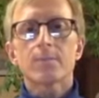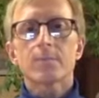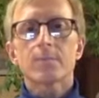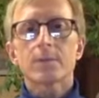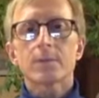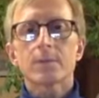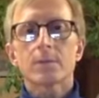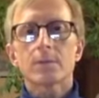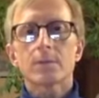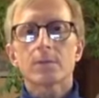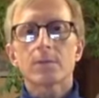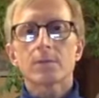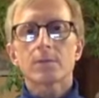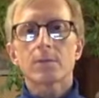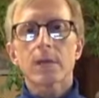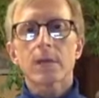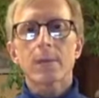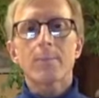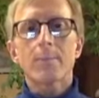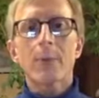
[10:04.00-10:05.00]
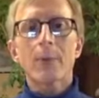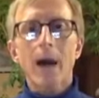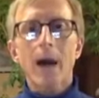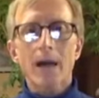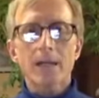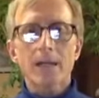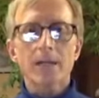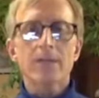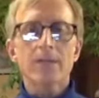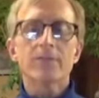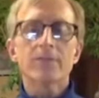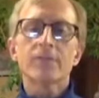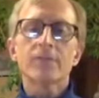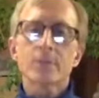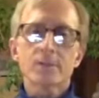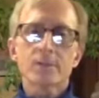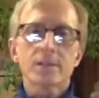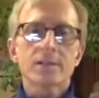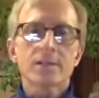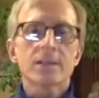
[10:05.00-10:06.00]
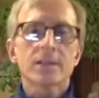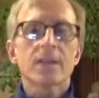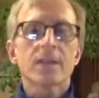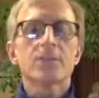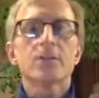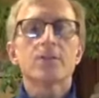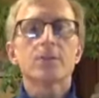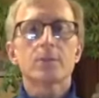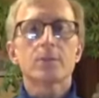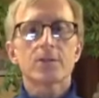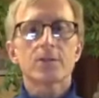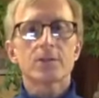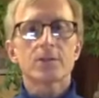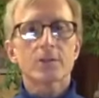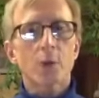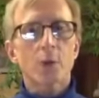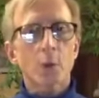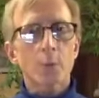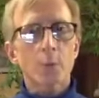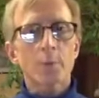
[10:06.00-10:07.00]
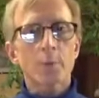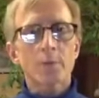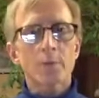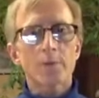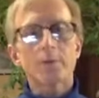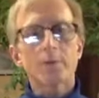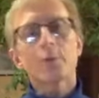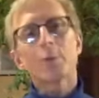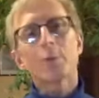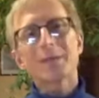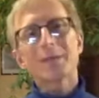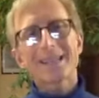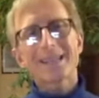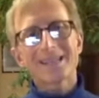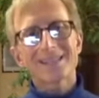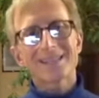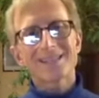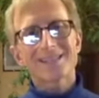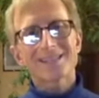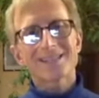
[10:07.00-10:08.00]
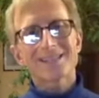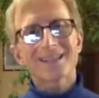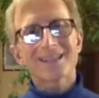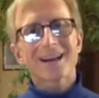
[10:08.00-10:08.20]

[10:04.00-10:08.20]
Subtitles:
to embody the first essential, which is open, related to sky.